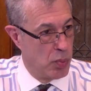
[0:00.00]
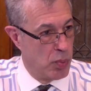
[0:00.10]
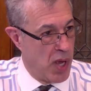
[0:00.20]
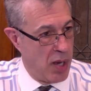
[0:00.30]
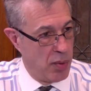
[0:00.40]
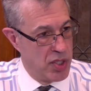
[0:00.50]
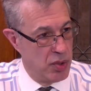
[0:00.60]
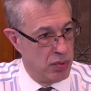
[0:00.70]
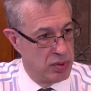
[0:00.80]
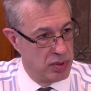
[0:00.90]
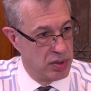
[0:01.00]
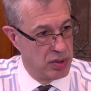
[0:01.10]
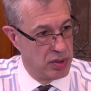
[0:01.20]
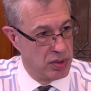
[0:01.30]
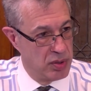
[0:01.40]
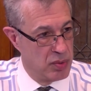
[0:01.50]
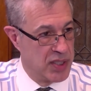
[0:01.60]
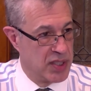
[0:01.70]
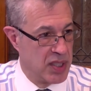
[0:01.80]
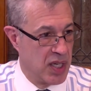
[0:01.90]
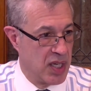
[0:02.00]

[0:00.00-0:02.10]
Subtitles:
How would you, Rich?